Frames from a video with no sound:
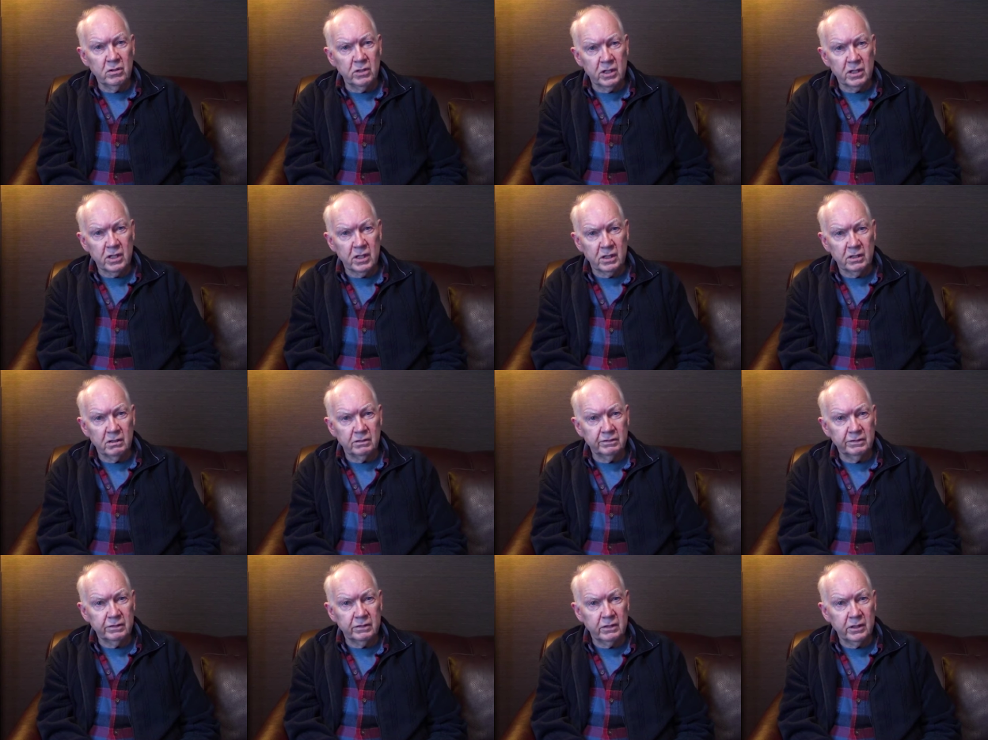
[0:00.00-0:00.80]

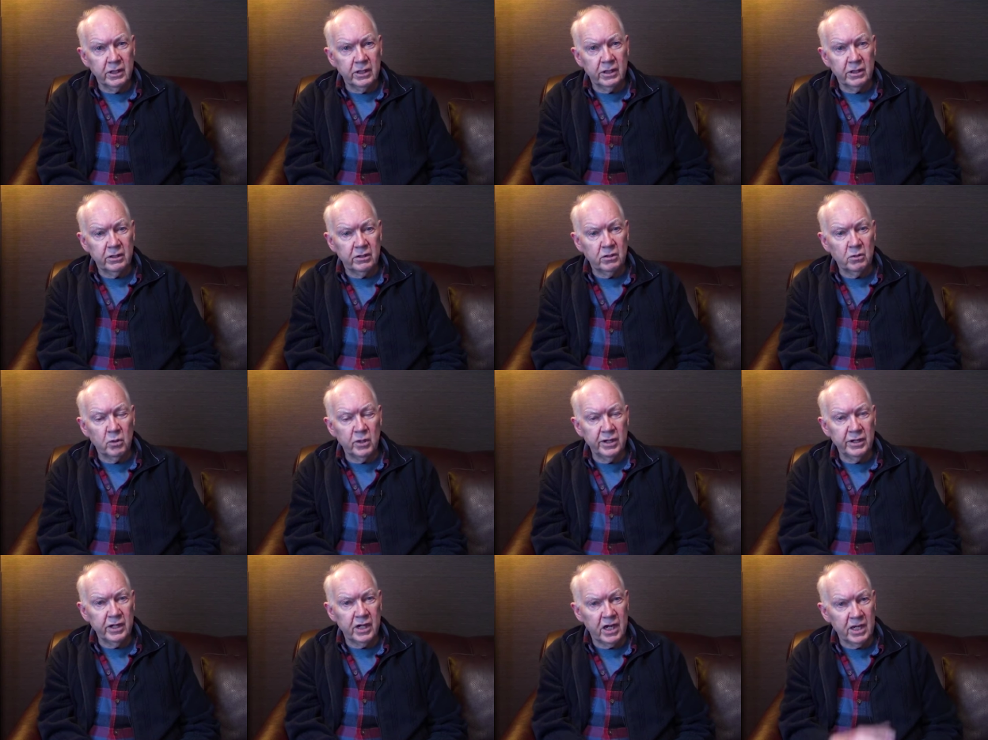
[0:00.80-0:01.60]
itself and the
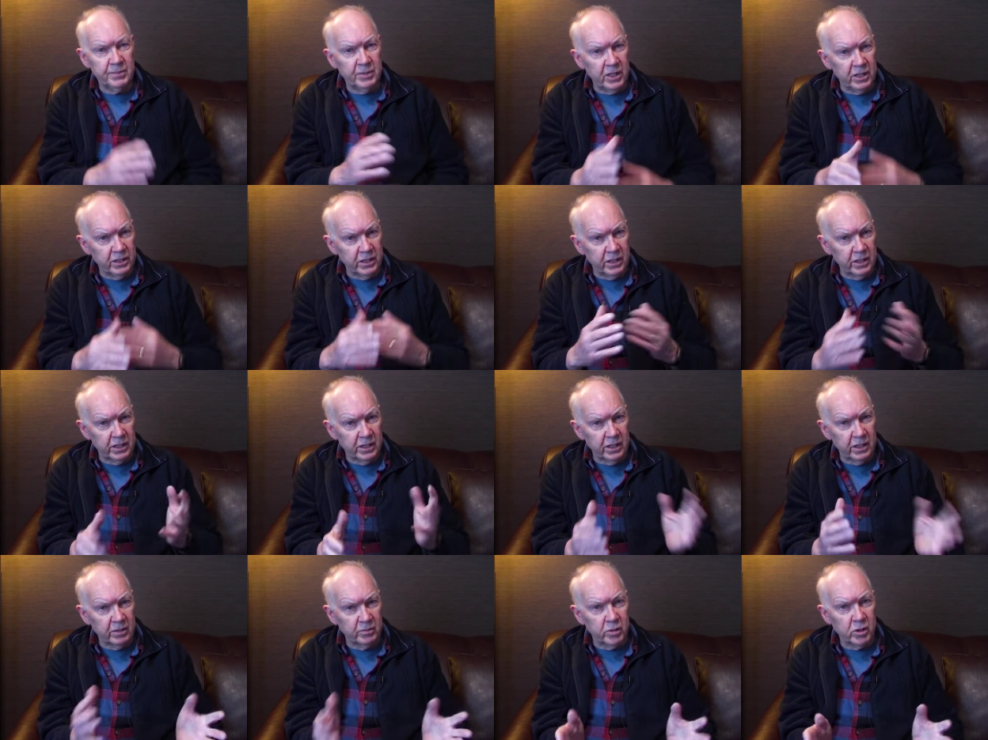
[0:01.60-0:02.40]
way the
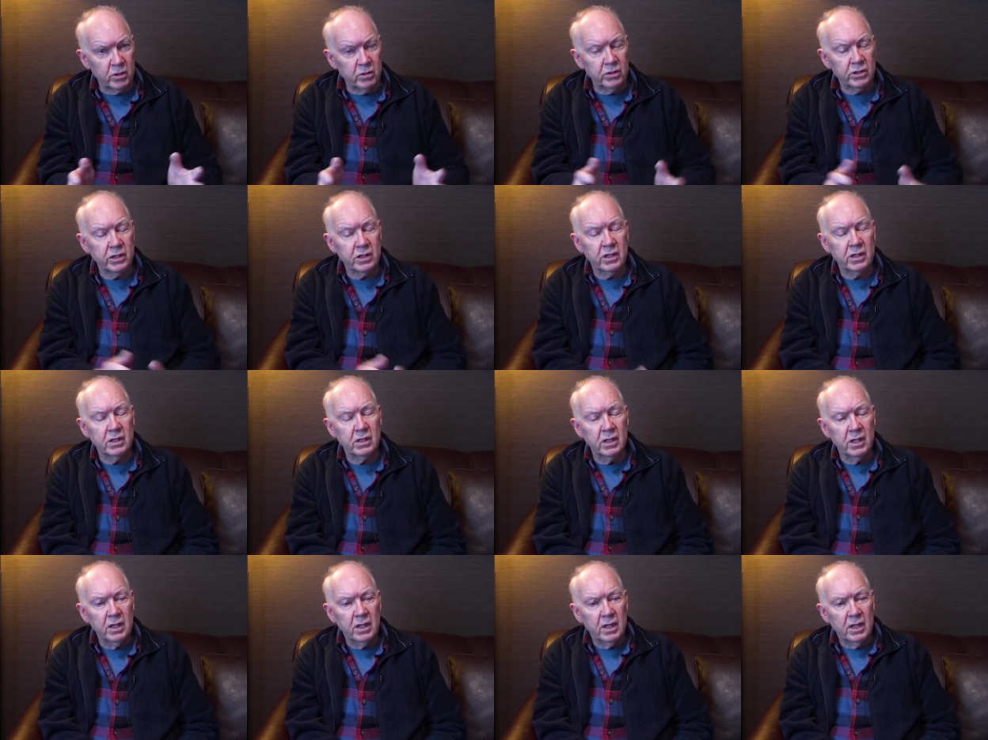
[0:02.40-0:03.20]
IPCC approaches it.
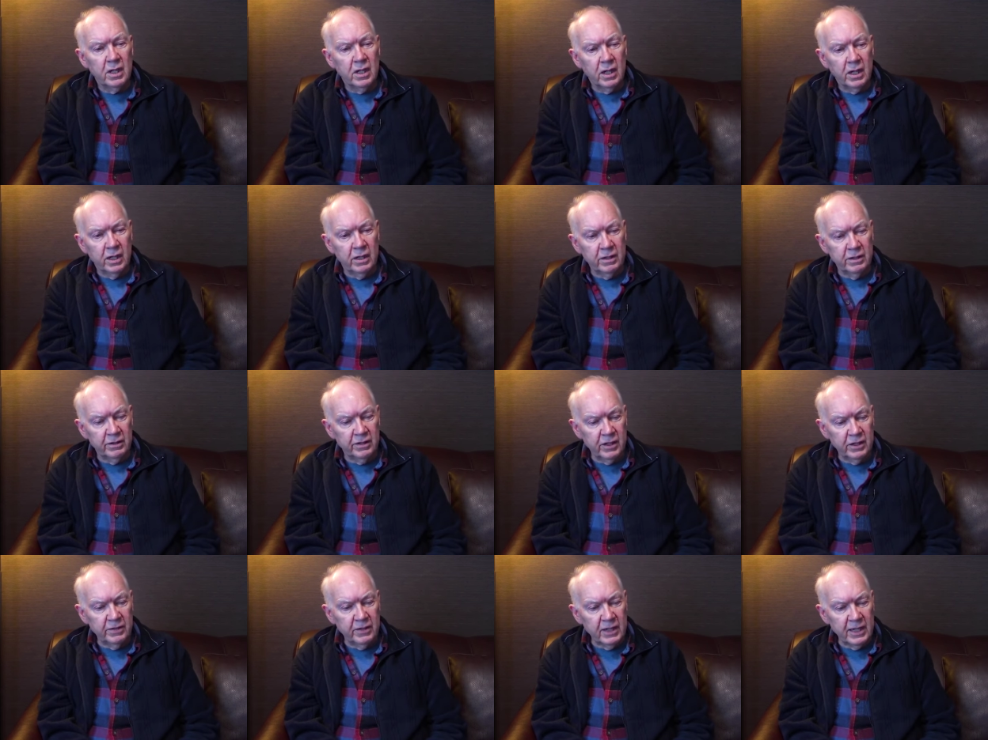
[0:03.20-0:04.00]
And
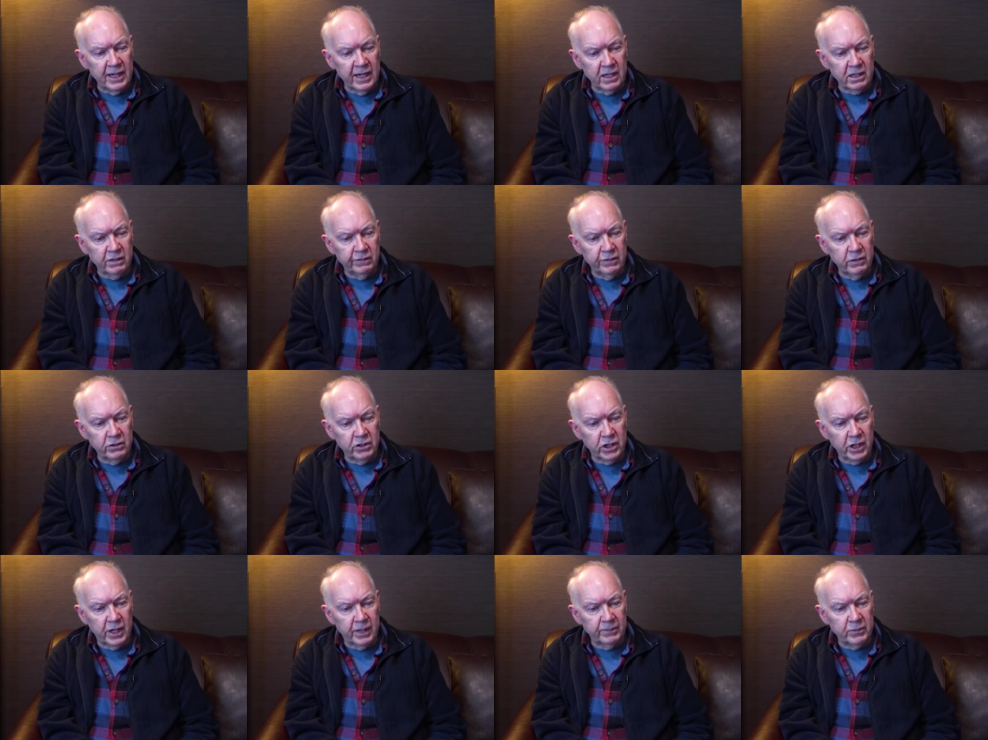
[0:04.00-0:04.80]
then the last few
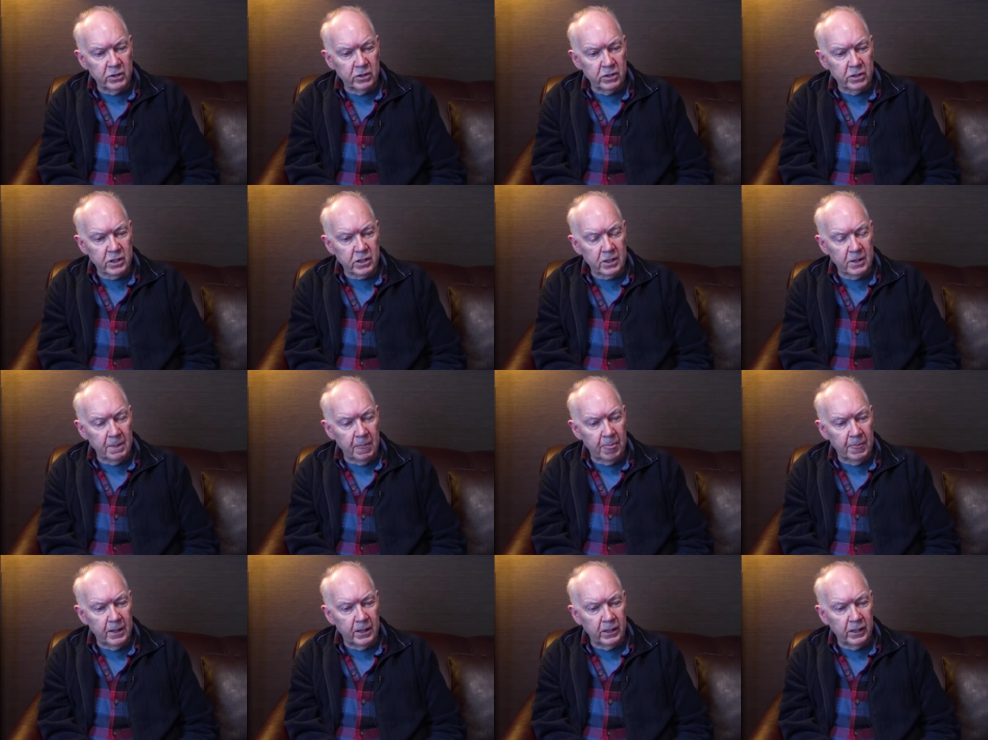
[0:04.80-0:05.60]
chapters
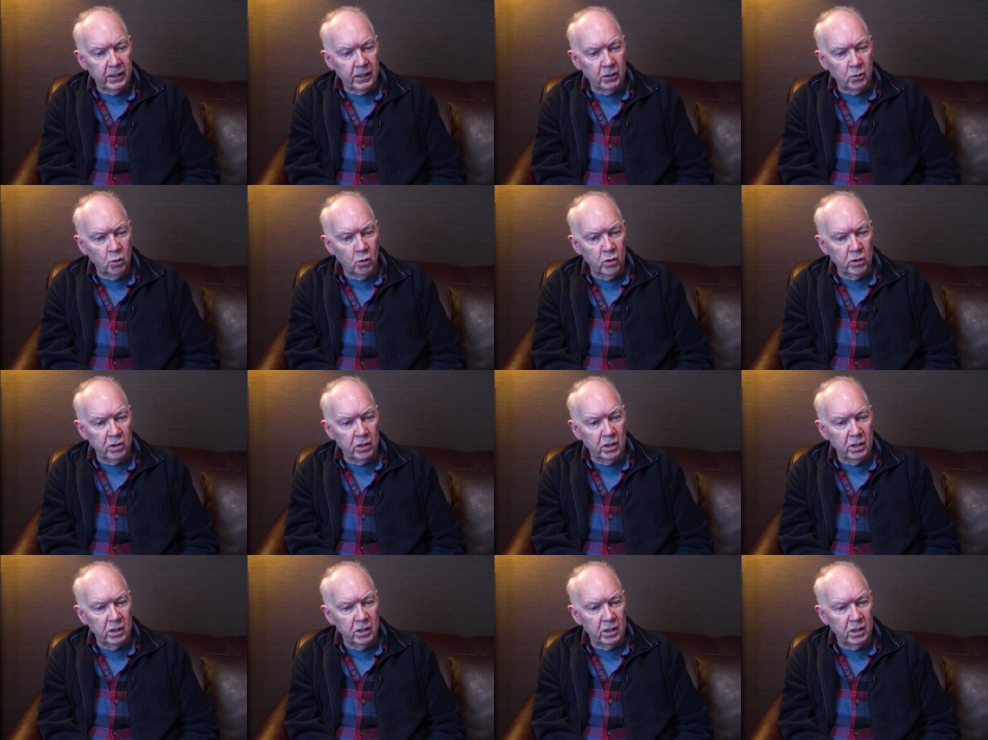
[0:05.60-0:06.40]

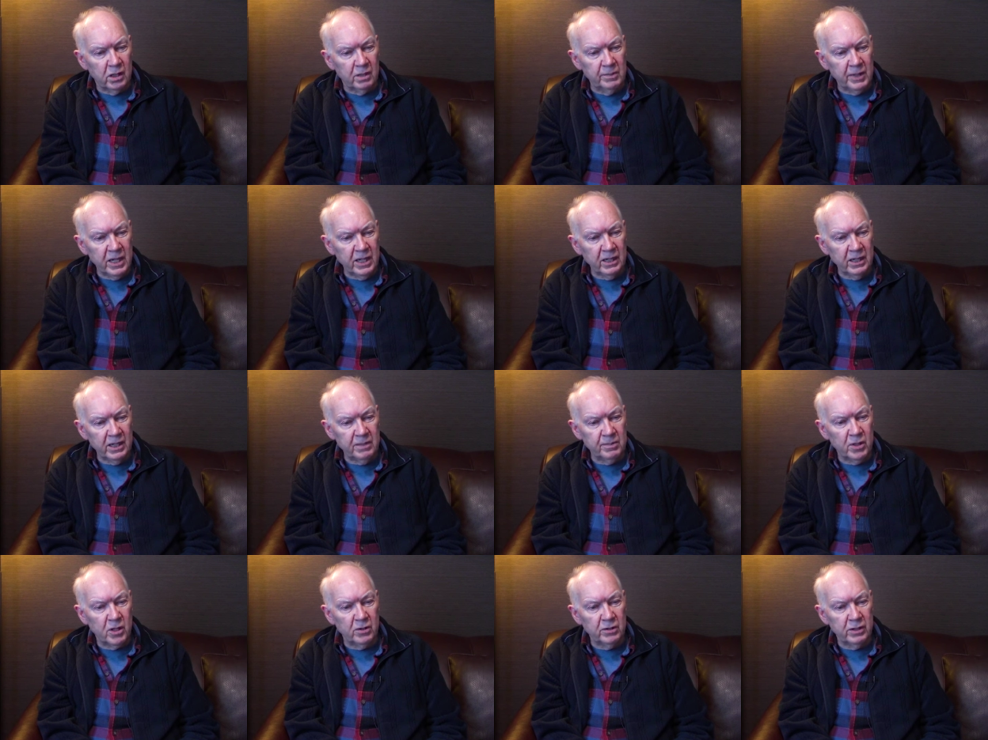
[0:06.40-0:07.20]
are mainly
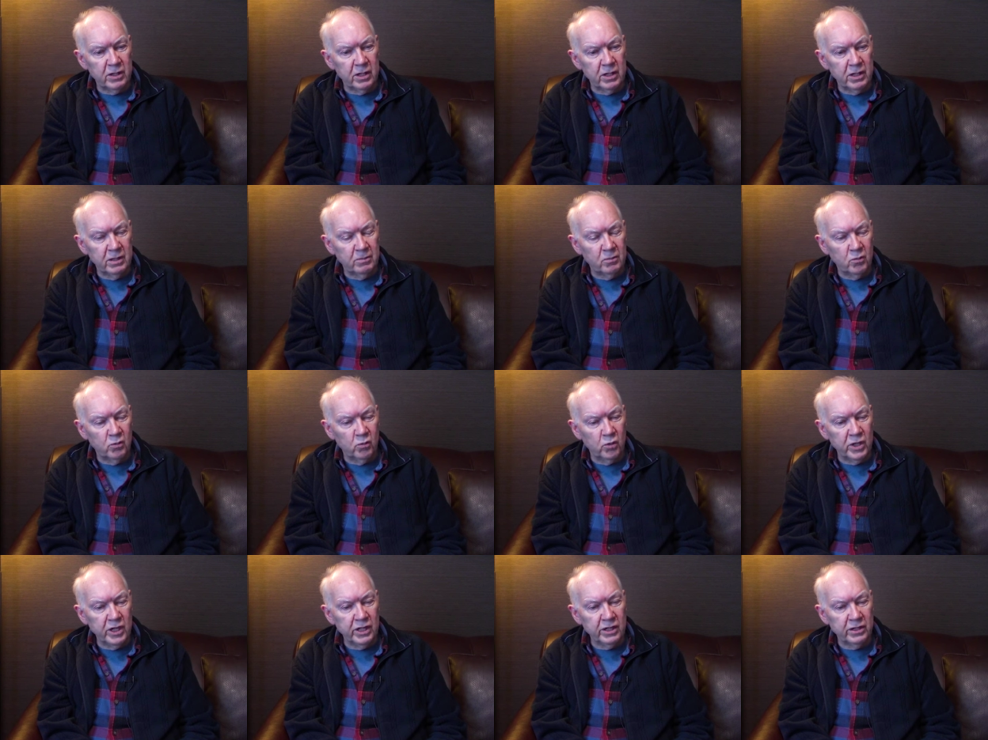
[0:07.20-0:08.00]
about the
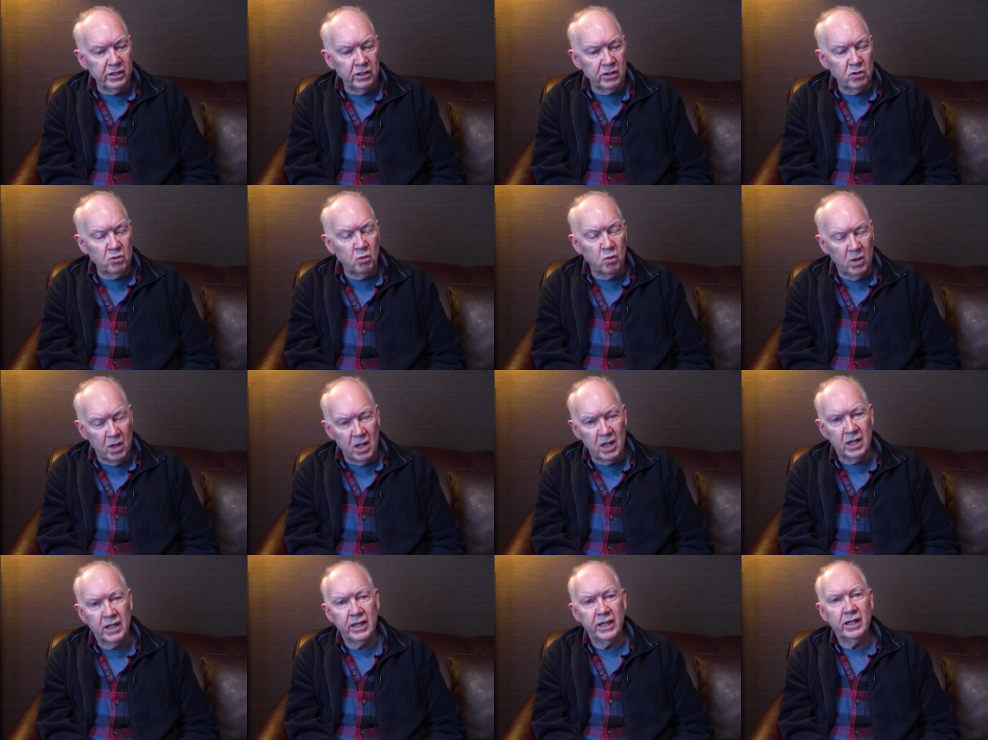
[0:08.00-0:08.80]
reasons
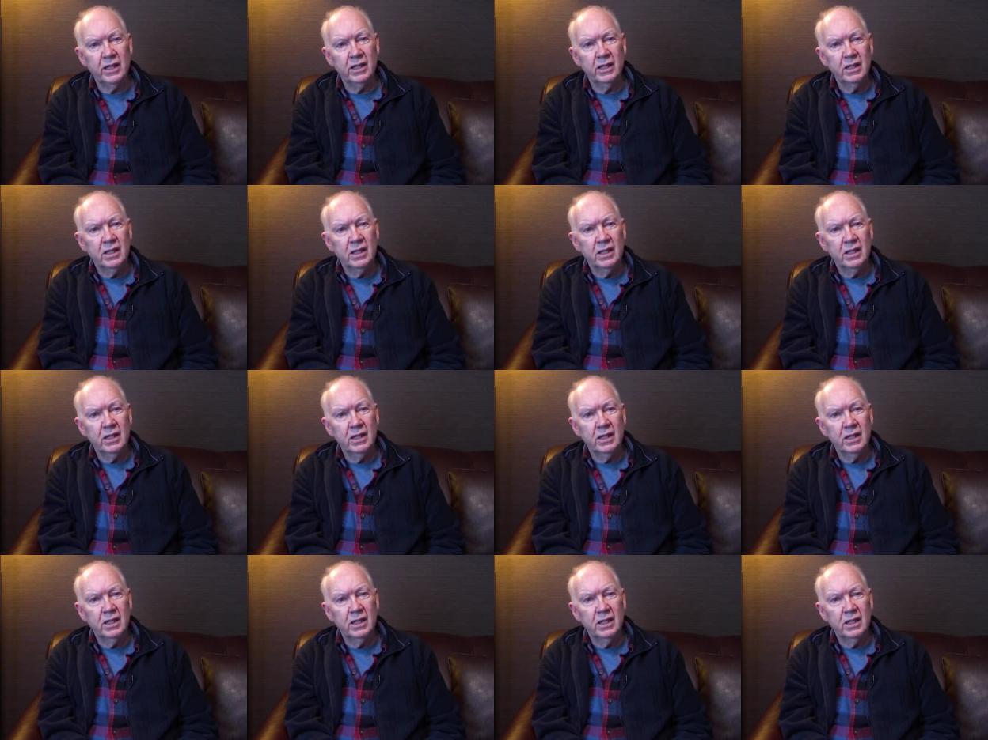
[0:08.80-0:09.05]
why